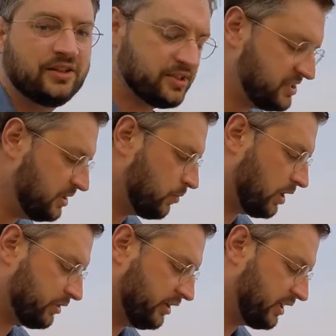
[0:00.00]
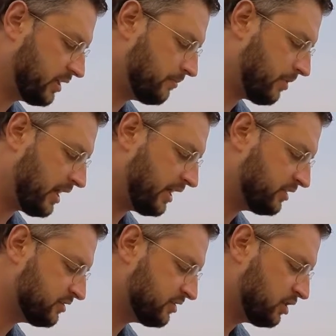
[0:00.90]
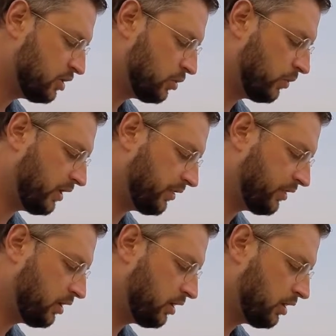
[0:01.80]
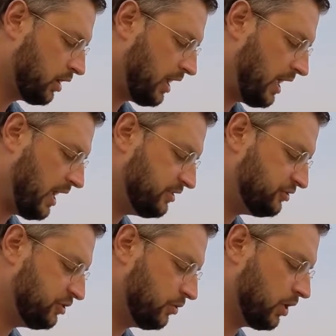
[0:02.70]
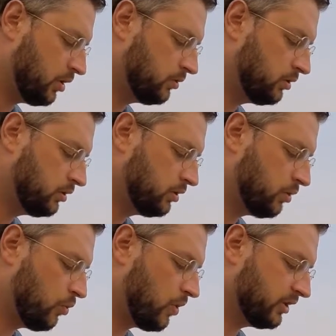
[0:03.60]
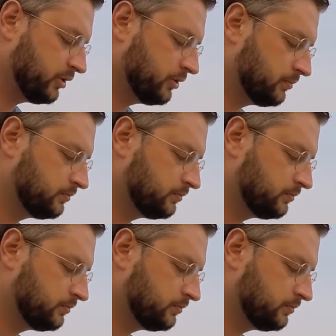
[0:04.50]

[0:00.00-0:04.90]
the seawater, it combines with H2O, water.